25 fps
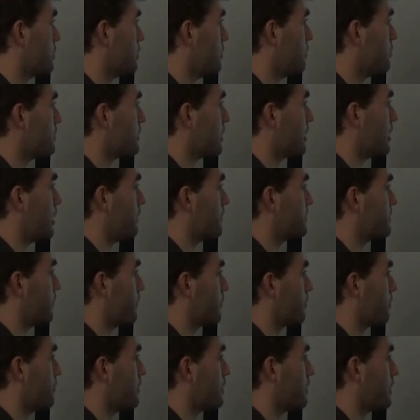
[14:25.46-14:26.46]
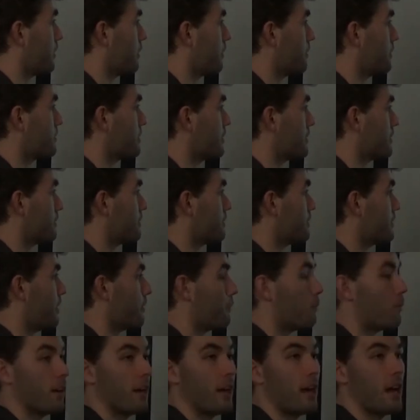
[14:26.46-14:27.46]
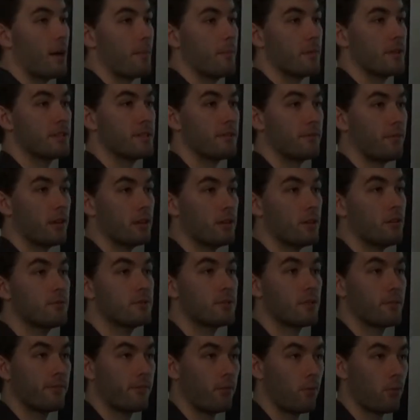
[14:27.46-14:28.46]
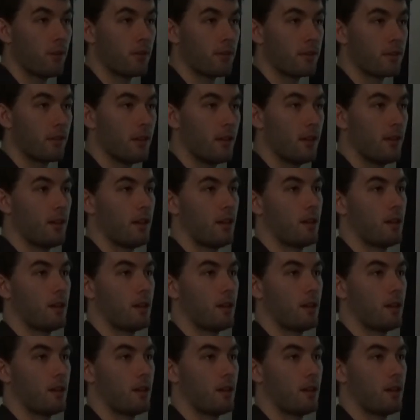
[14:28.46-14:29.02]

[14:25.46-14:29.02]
2 tabs for 3 kickers lets you say what happens if I use the fourth